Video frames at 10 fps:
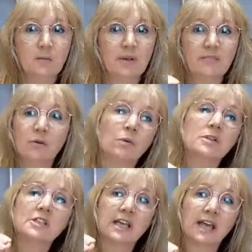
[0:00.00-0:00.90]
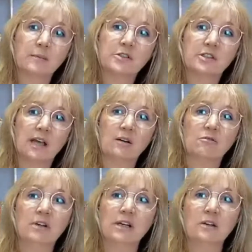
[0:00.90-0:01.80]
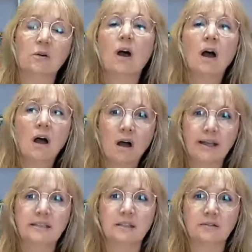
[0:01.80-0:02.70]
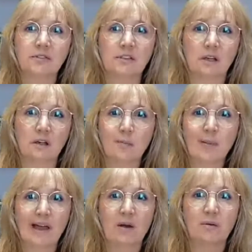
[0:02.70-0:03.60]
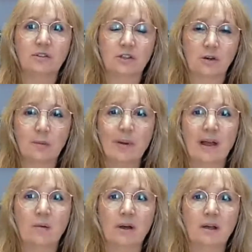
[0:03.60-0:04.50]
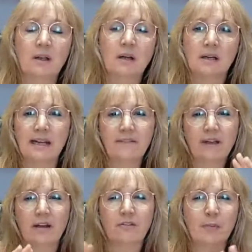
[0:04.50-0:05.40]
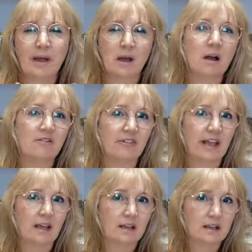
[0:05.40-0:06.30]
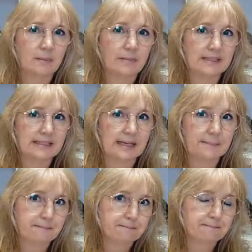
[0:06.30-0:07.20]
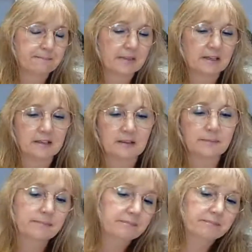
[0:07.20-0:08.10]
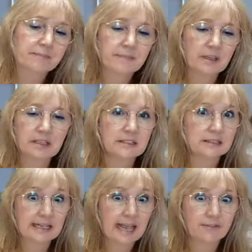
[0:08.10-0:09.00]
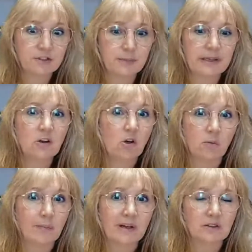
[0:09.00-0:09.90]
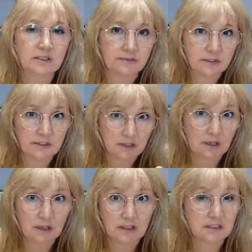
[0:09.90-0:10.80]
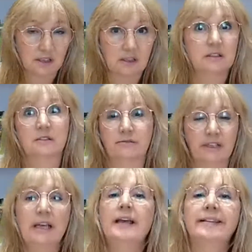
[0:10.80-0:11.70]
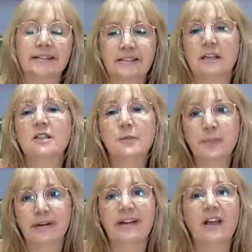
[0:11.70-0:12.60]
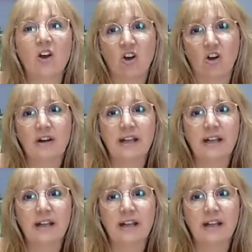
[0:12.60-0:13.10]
But if you want to capture that real height of sun power, solar power, I'd leave it out for about half an hour at midday. It doesn't have to be long because if the sun The sun's pretty hot,